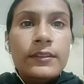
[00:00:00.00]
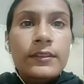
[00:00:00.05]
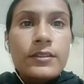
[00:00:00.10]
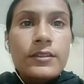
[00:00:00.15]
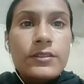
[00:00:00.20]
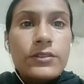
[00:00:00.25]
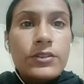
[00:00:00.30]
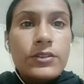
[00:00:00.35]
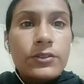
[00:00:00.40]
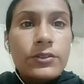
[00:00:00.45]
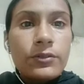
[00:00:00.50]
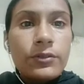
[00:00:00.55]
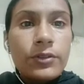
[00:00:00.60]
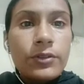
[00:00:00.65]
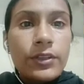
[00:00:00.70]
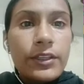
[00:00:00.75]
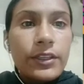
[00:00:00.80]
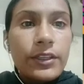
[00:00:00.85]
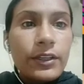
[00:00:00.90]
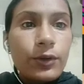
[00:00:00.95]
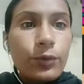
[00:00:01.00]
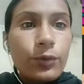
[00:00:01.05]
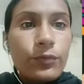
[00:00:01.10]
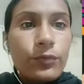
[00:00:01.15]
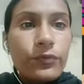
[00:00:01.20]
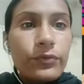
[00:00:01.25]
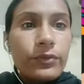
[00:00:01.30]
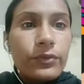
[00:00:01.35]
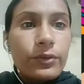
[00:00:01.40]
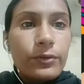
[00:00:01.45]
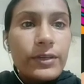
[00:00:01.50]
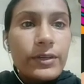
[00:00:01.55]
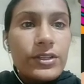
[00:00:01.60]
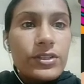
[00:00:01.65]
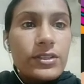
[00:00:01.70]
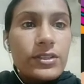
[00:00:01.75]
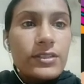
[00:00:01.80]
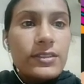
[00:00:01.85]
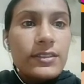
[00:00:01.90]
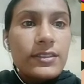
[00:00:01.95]
So here
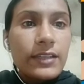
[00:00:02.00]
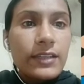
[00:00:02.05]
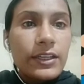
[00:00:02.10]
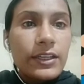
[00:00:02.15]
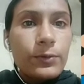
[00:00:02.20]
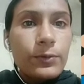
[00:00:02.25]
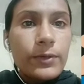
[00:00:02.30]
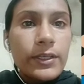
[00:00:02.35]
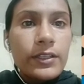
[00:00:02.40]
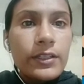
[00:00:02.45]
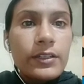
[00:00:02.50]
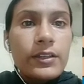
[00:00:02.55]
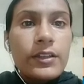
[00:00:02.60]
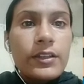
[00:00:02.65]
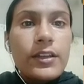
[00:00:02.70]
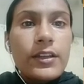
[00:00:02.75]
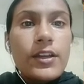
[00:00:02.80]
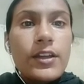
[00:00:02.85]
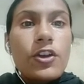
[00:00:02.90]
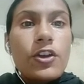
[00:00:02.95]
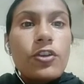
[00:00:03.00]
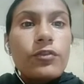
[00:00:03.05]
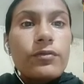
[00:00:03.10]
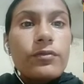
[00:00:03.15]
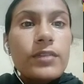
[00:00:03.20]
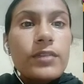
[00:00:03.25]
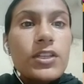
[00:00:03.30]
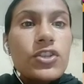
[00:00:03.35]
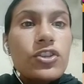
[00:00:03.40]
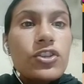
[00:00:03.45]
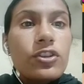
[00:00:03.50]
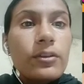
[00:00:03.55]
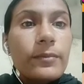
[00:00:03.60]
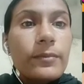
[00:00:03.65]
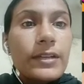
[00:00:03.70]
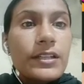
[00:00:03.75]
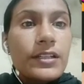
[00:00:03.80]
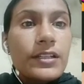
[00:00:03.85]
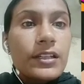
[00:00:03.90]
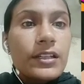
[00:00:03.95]
questions are given. Which
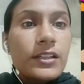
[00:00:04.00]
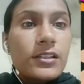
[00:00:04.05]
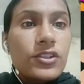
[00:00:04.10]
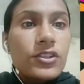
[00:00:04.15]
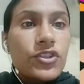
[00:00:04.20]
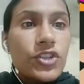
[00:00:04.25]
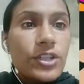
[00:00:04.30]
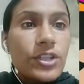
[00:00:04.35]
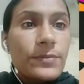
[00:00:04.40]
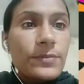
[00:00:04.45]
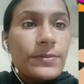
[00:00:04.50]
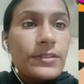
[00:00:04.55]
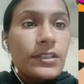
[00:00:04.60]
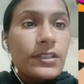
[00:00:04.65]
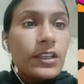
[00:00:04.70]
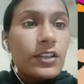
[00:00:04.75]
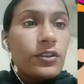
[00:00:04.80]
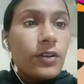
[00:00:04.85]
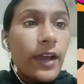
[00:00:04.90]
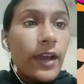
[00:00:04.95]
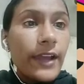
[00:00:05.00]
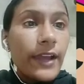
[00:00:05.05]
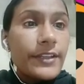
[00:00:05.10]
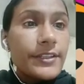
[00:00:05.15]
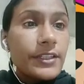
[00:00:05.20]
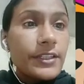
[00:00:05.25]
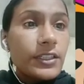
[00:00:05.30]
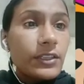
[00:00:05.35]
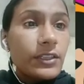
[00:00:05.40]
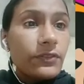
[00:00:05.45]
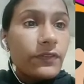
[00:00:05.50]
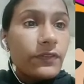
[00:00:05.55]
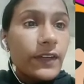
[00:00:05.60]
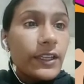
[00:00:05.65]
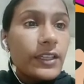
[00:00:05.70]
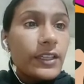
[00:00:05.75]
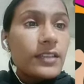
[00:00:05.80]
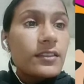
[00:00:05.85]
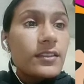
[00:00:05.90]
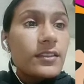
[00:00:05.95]
geometrical shapes can you identify
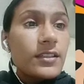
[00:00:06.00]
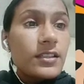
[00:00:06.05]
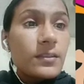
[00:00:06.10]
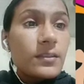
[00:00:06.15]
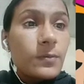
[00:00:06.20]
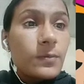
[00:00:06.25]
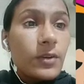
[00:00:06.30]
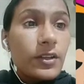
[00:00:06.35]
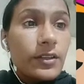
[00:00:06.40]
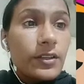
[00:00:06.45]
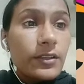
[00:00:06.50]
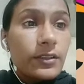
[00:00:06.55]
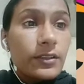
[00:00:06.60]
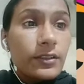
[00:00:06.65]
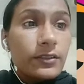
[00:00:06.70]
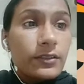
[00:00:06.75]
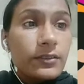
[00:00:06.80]
in this border?